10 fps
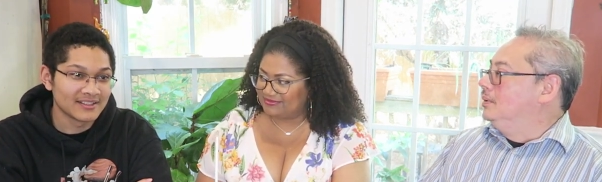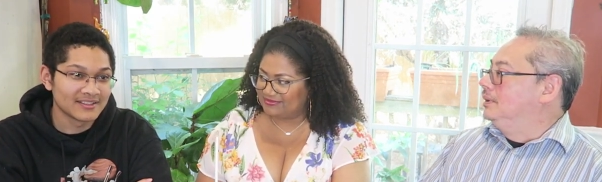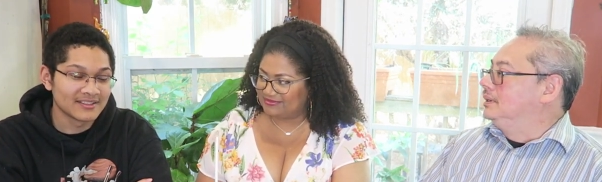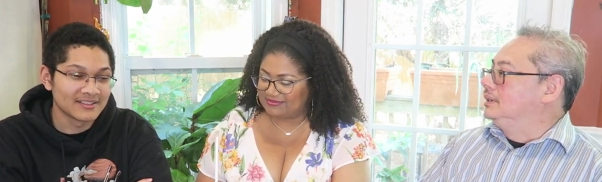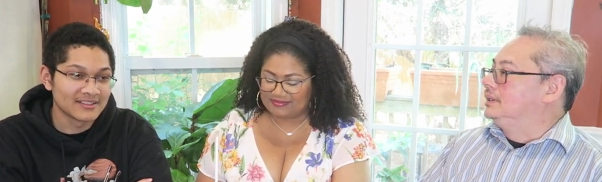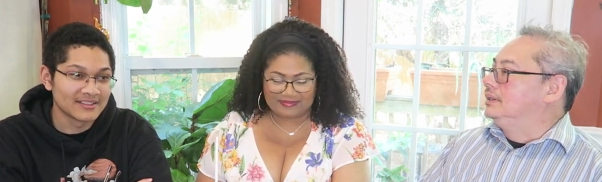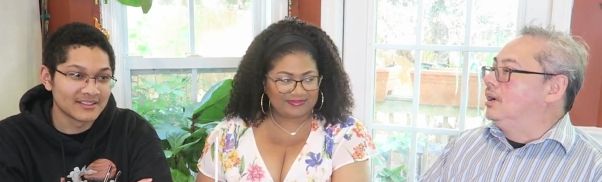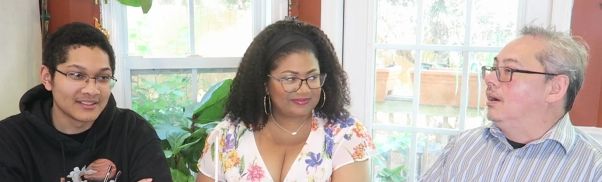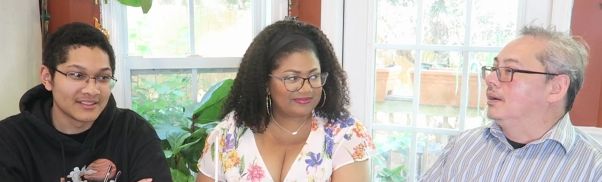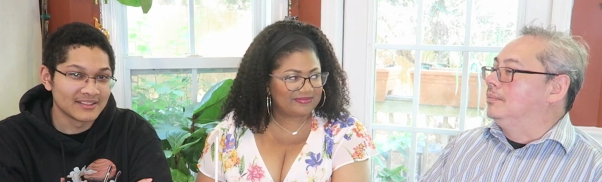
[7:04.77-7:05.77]
Speaker 1: Which is
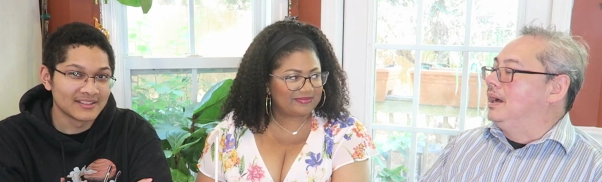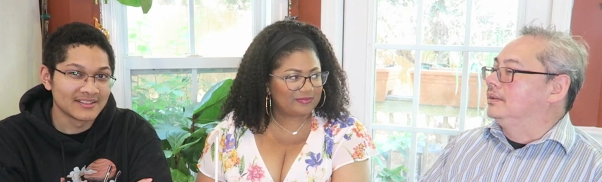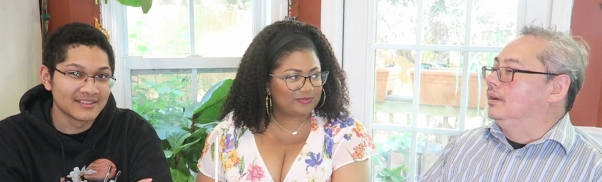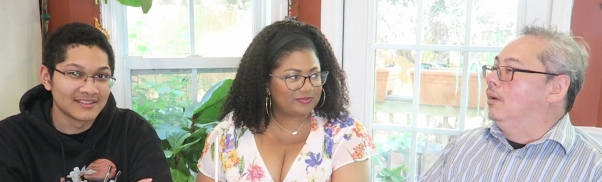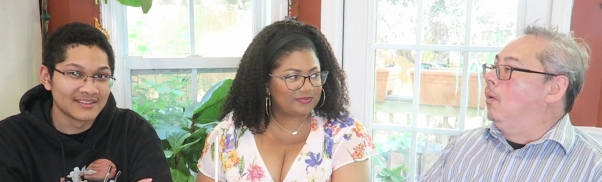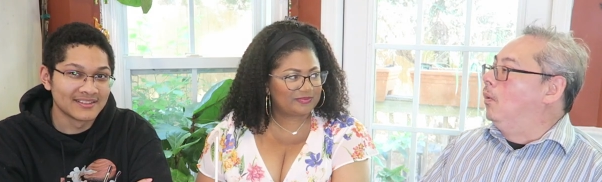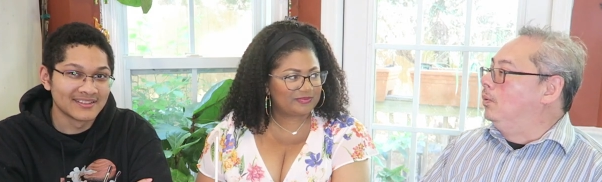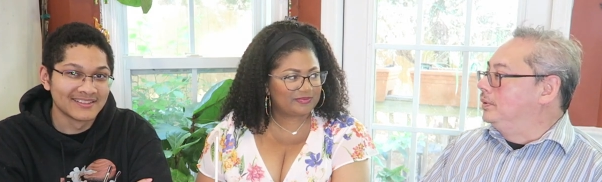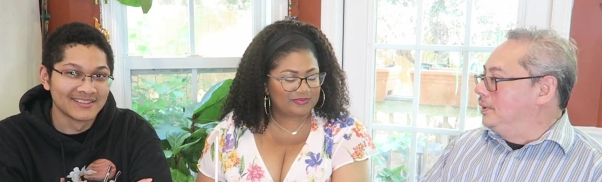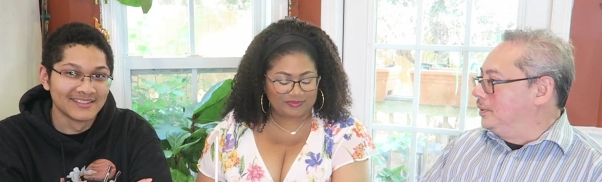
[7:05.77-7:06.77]
talk about the
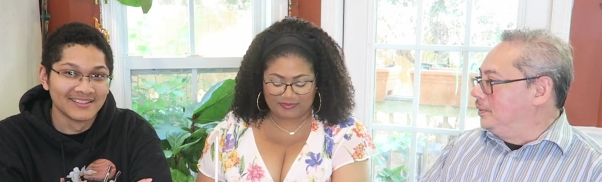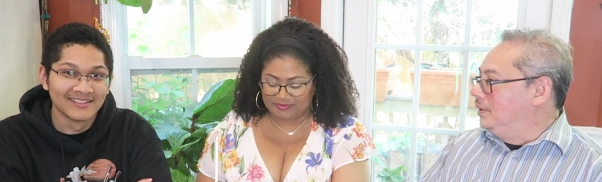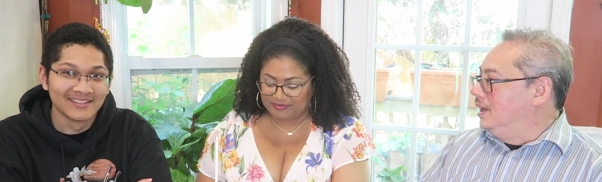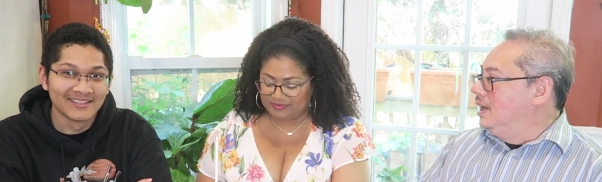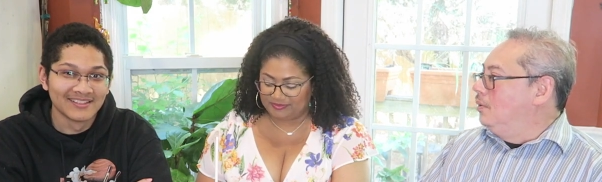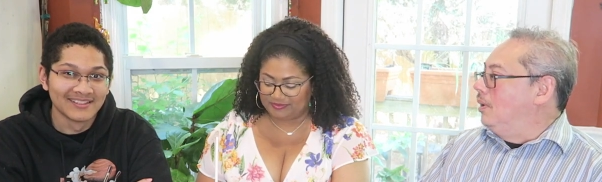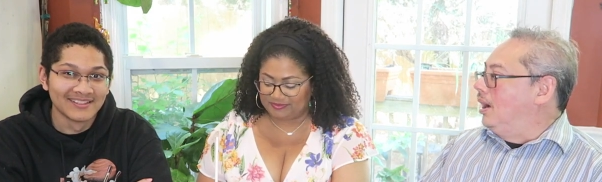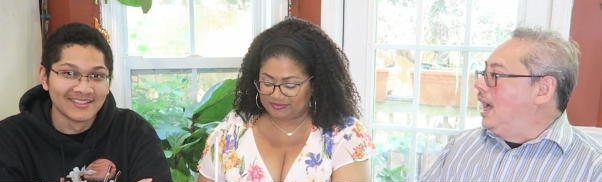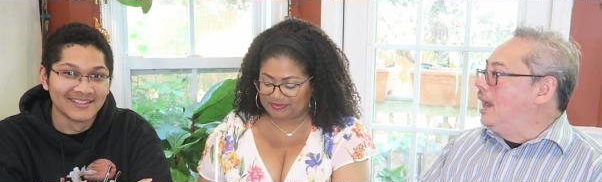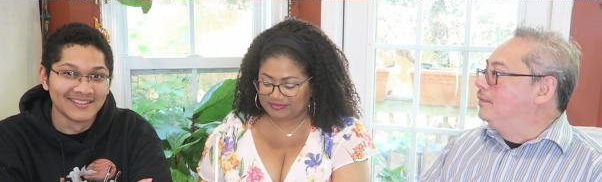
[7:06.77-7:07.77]
whole you,
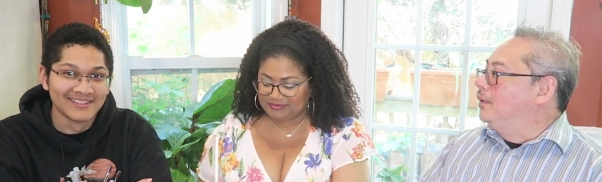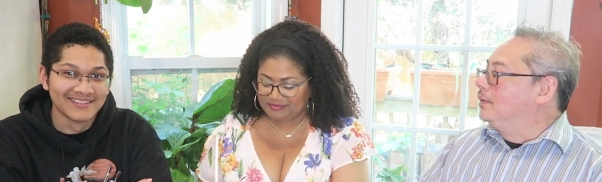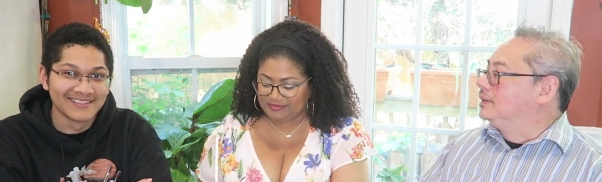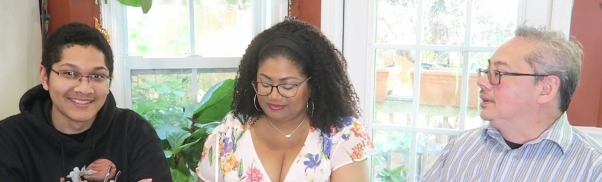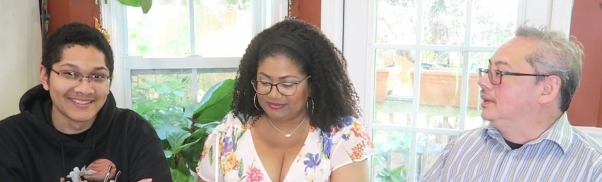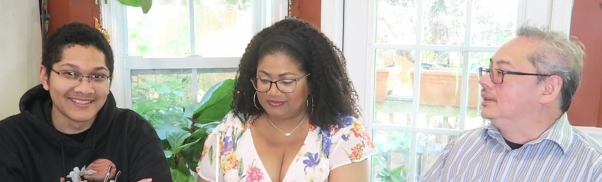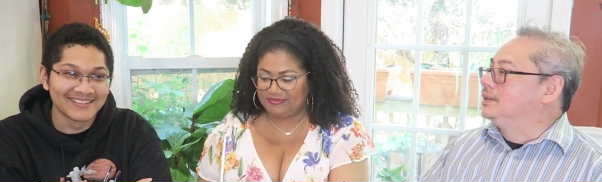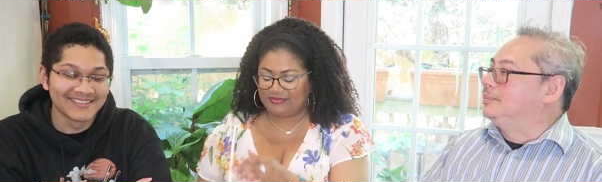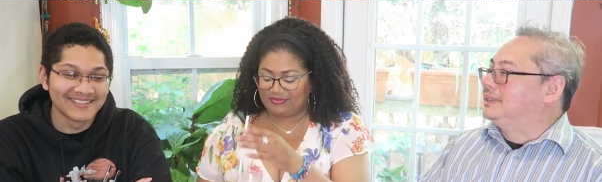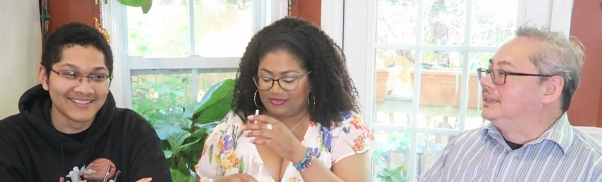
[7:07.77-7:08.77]
while I focus on the
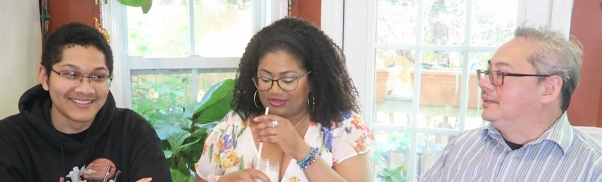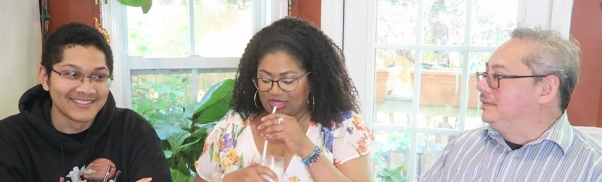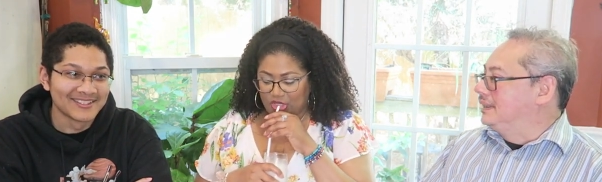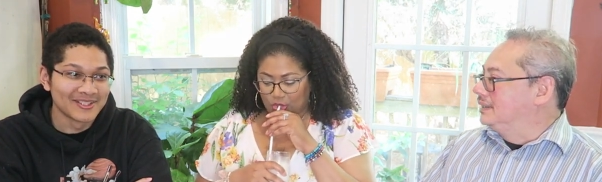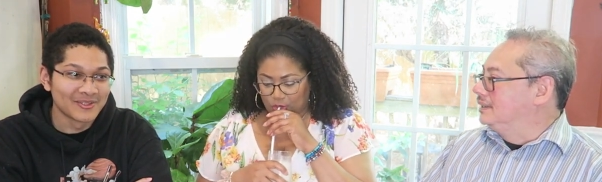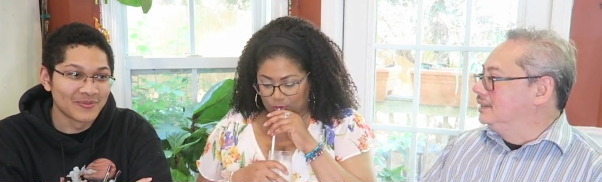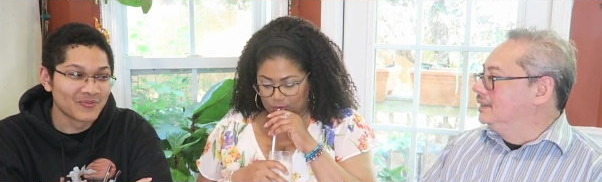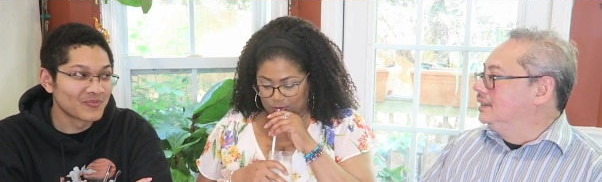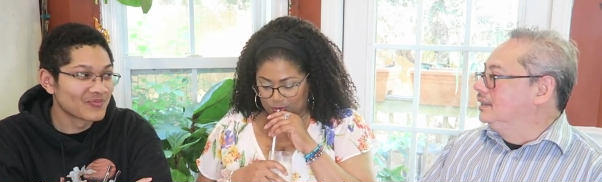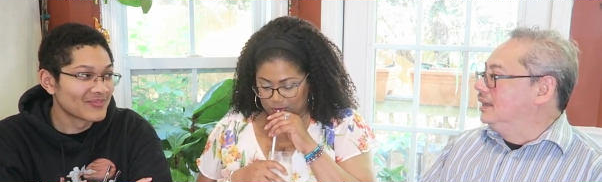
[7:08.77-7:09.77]
specifics,
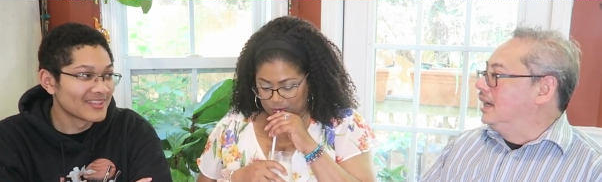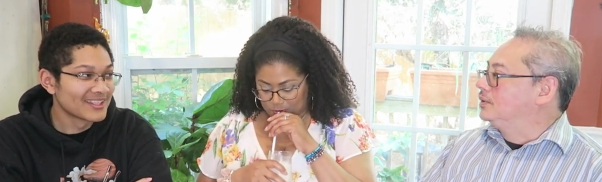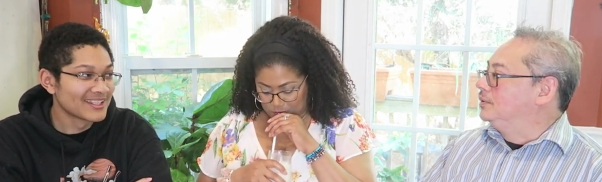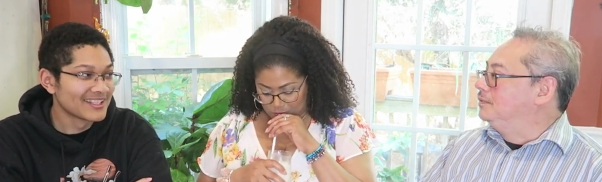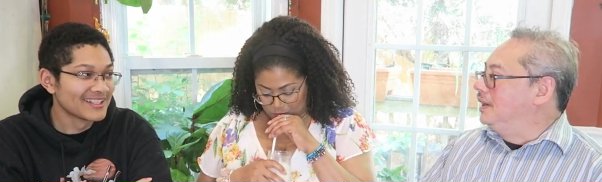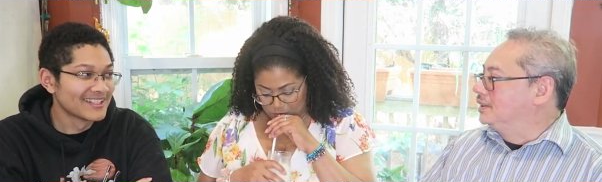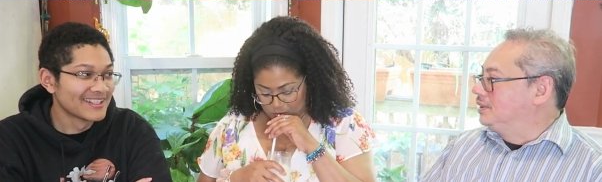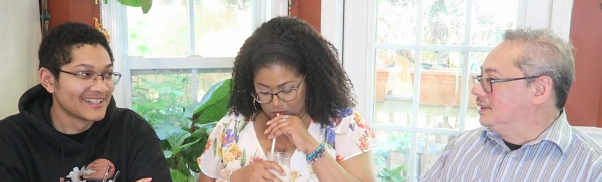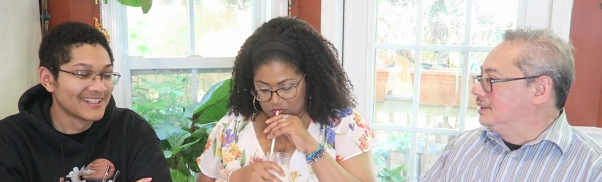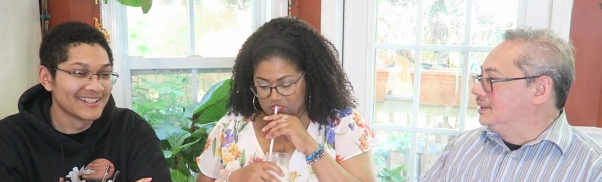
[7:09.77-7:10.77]
the actual
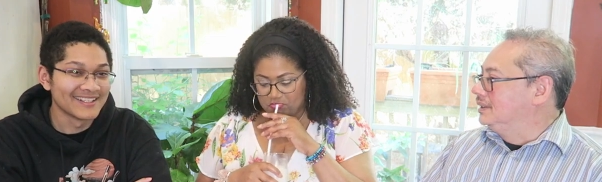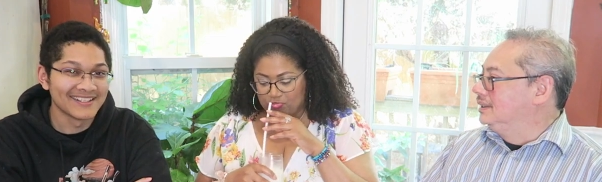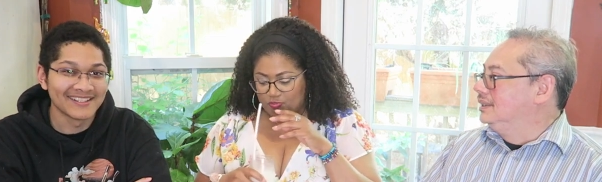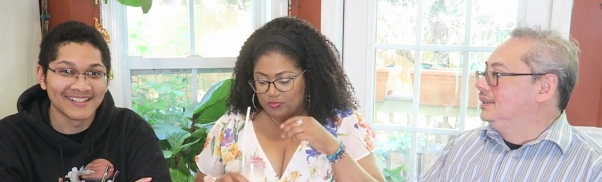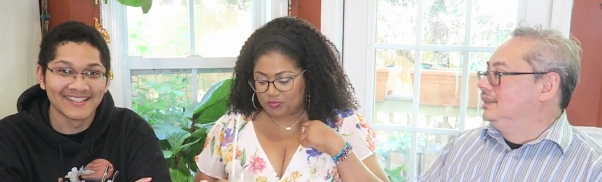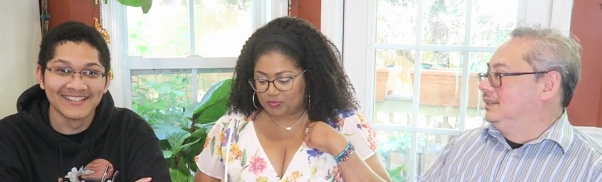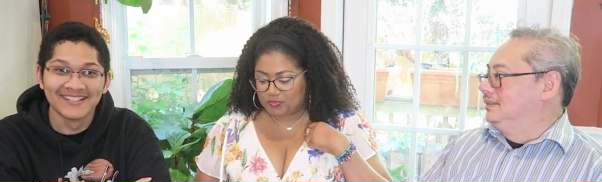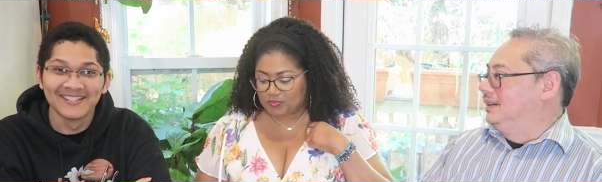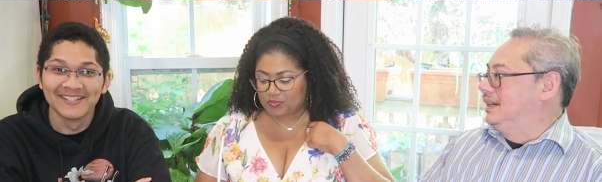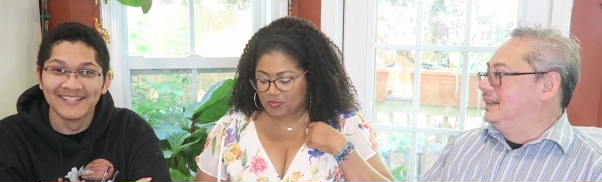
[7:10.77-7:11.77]
functions,
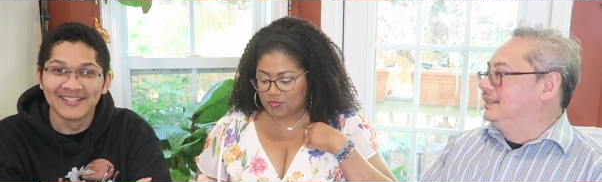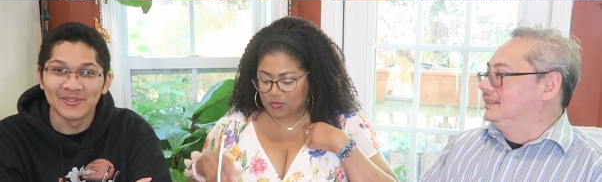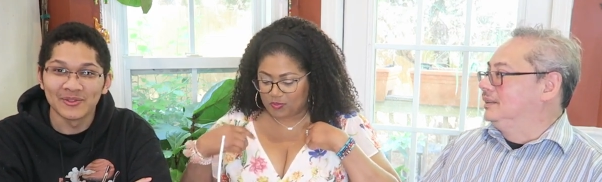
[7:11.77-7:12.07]
uh-huh. Right?